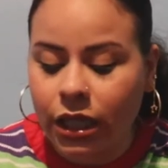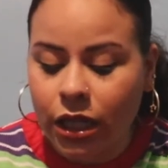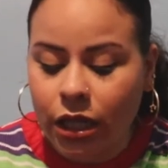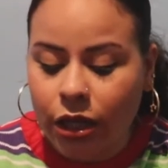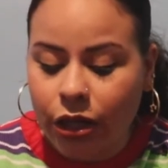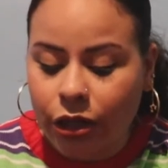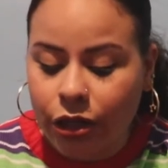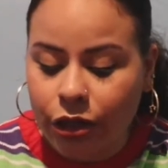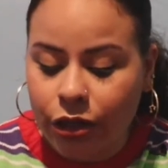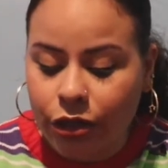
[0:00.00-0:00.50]

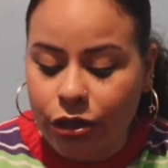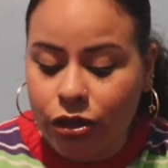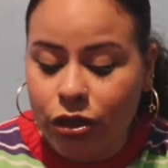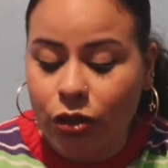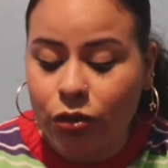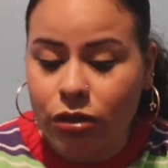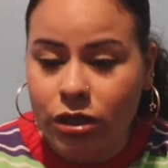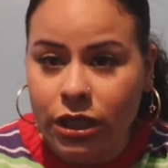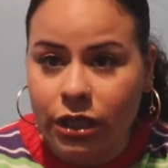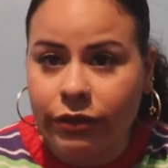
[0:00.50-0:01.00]
Her
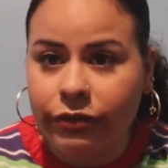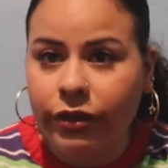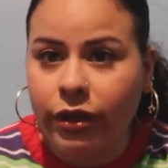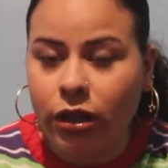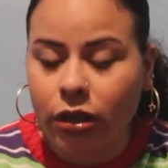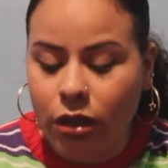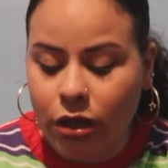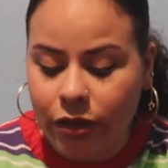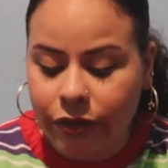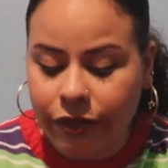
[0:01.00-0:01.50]
toe did
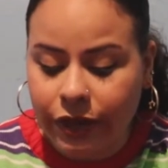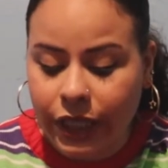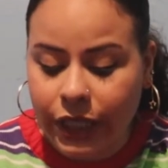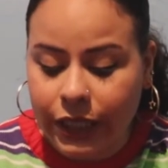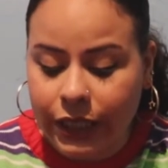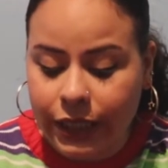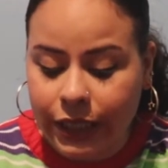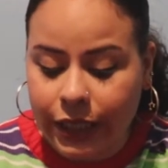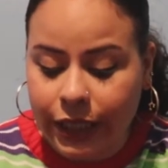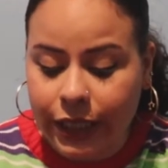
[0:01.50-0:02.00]
fall off
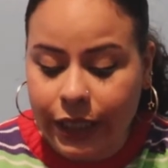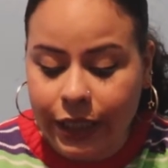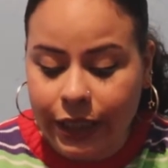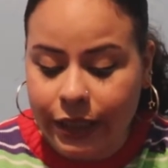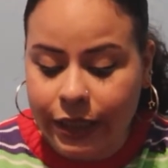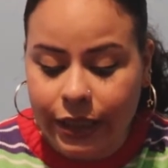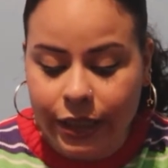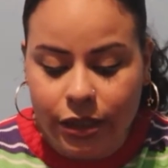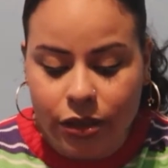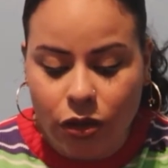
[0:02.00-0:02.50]
and
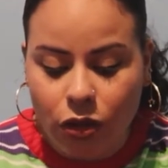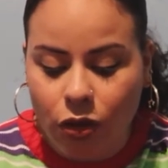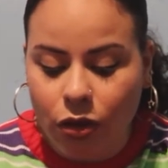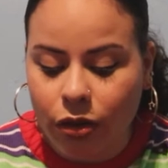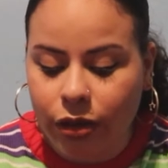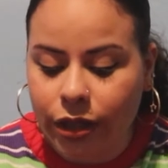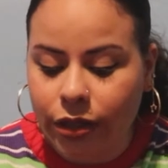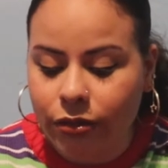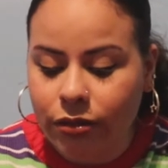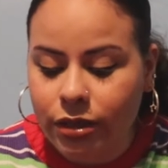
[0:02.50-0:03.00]
it is
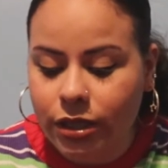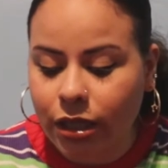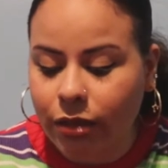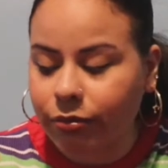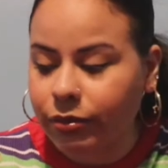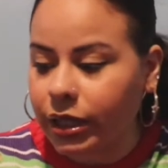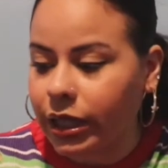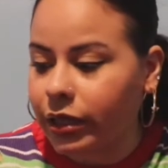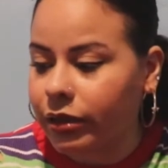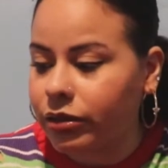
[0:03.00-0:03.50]
all healed
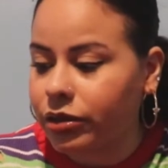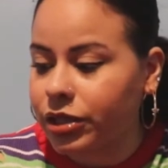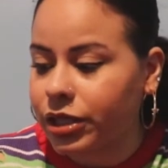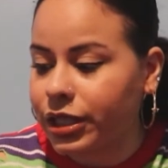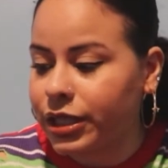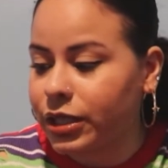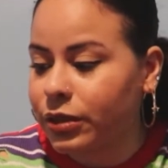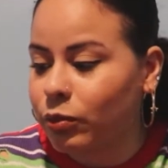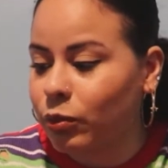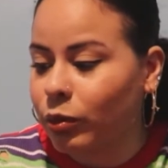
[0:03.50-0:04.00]
up now.
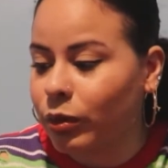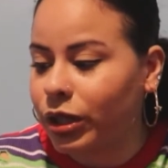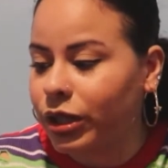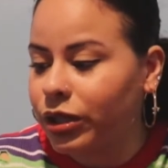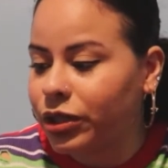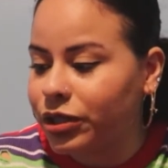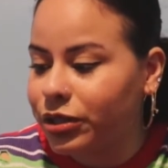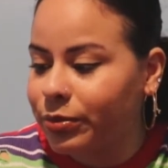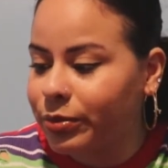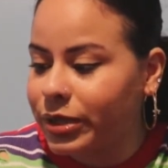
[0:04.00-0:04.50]
She's
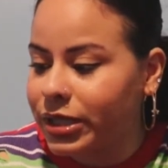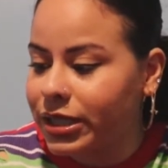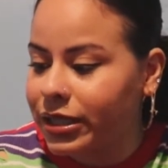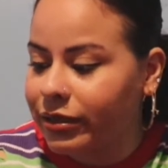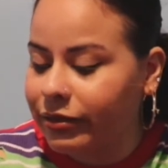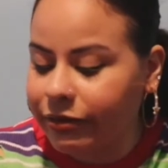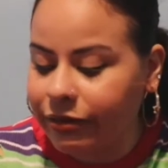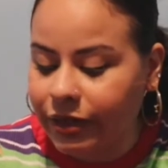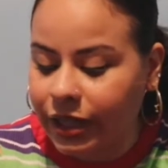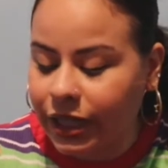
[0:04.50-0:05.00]

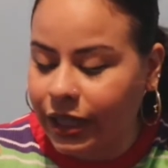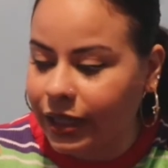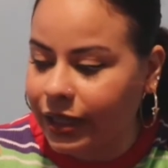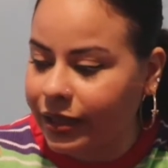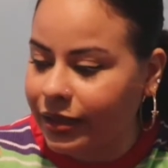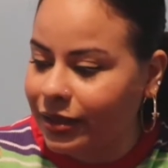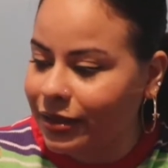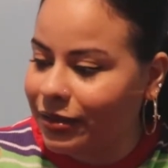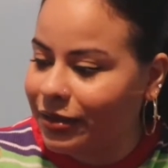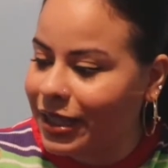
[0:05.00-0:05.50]
100% fine.